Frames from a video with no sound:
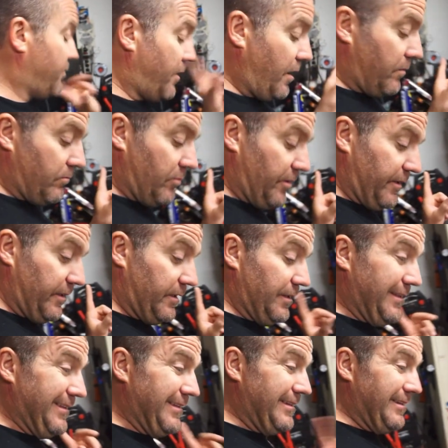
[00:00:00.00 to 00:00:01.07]
I'm running
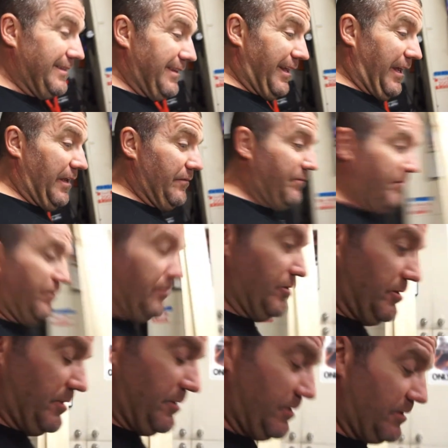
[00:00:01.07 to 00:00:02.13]
eight
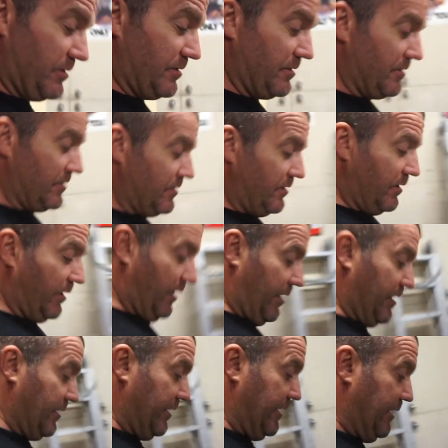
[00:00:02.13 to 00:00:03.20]
foot
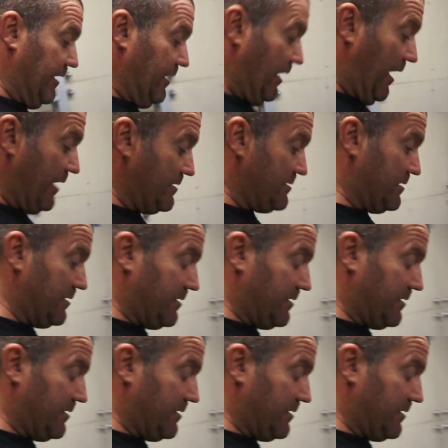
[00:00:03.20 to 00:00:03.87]
L E D lights in